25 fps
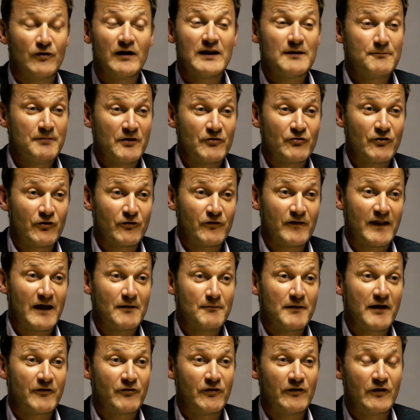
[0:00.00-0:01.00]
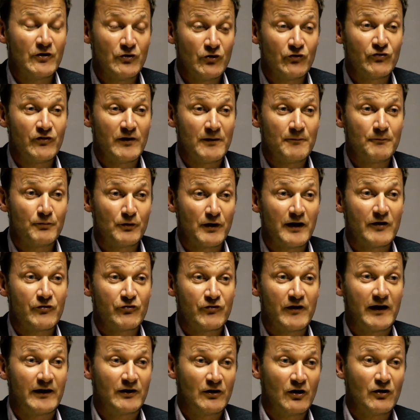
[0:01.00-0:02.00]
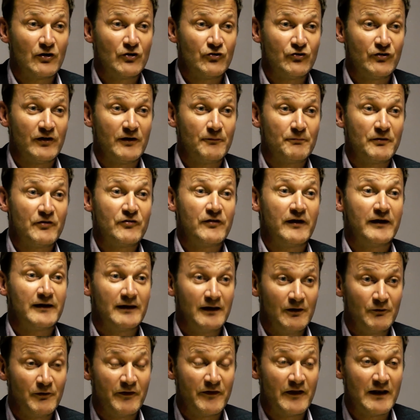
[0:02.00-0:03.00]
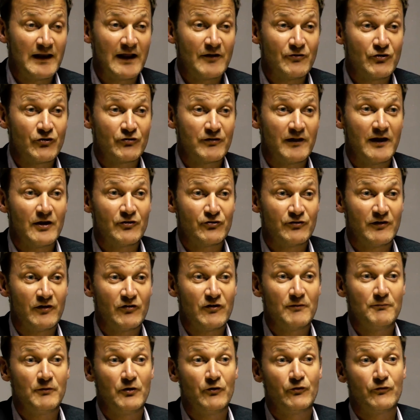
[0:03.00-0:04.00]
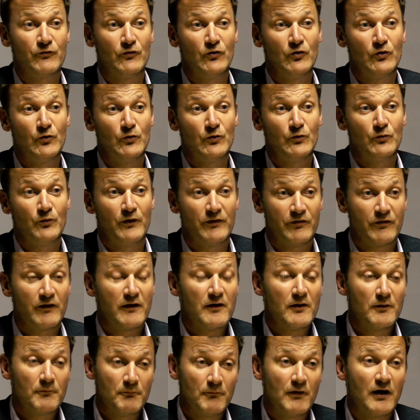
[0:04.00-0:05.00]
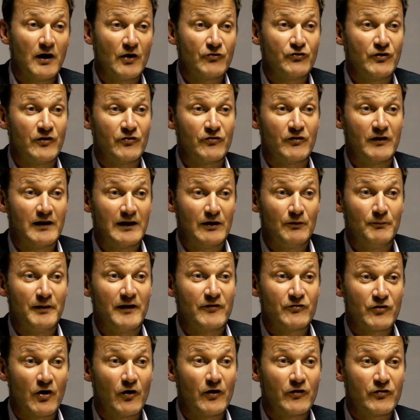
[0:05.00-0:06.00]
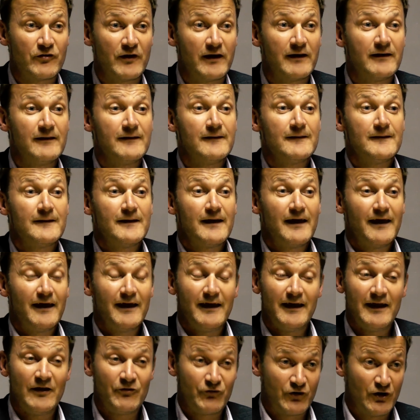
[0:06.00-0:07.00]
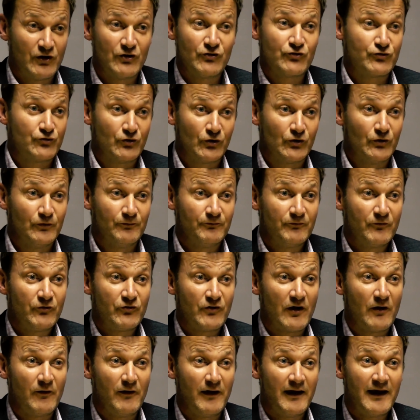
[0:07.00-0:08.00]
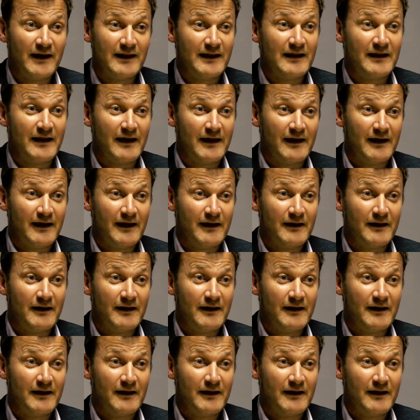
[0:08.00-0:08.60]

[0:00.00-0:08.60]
or any business for that matter, that doesn't embrace technology, particularly with the legislation as it moves forward, with margins a little bit tighter, is going to struggle. So any